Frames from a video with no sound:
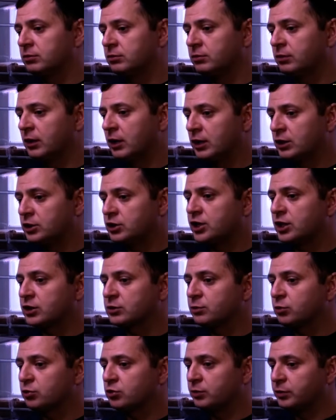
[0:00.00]
breed were
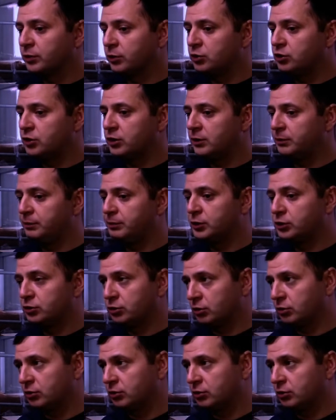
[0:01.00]
brought from Bavaria.